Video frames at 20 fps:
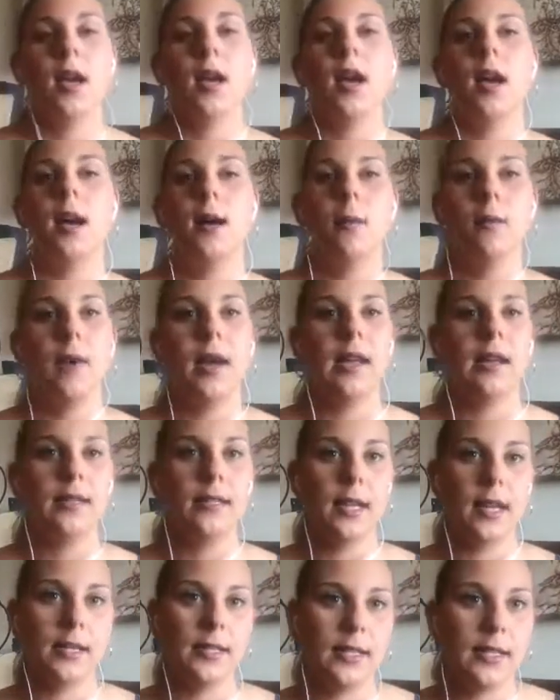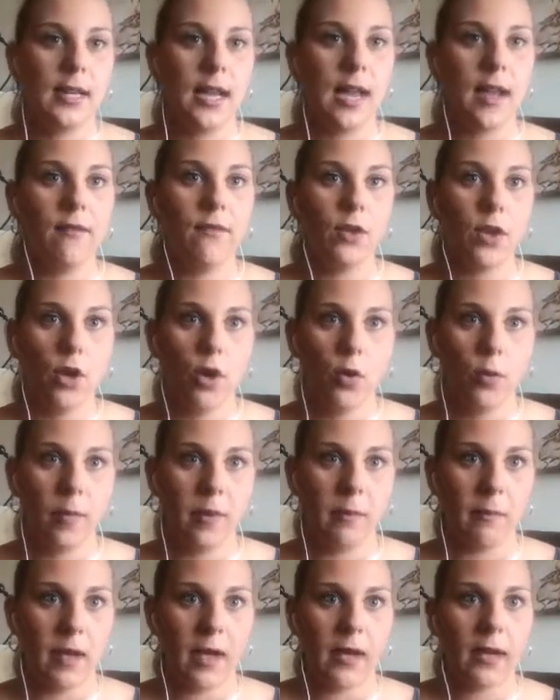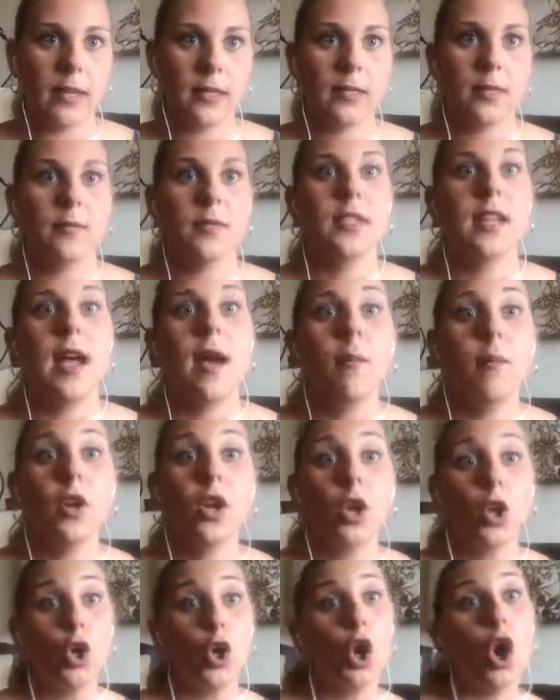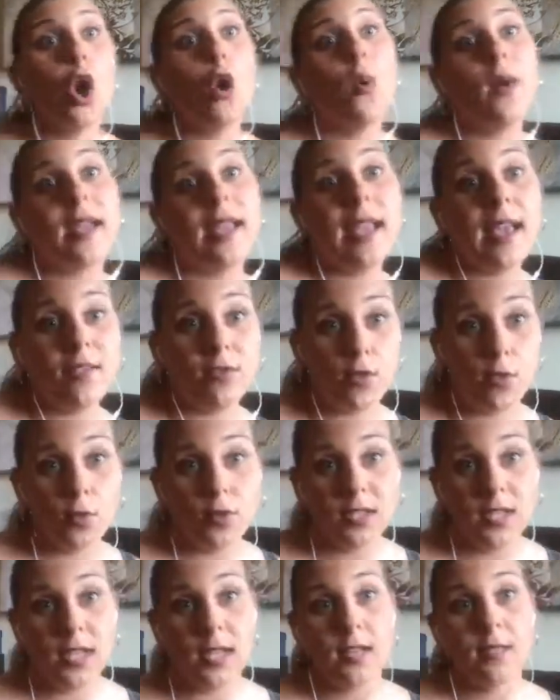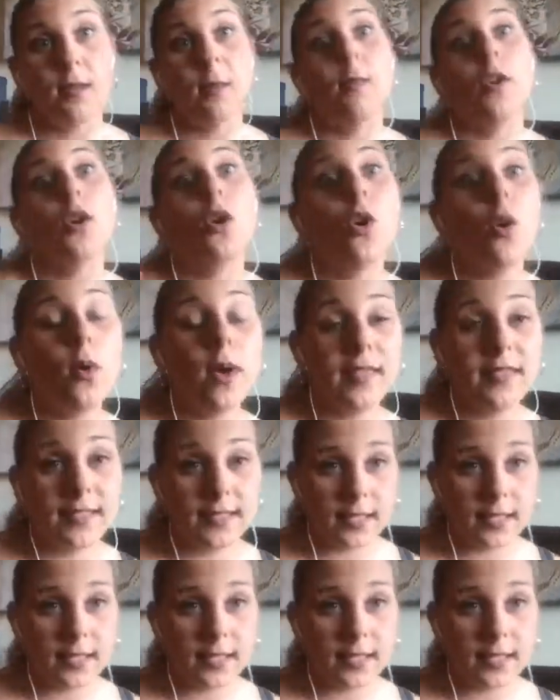I didn't have the coping mechanisms. Now I'm going to go and get those things. I'm going to go get the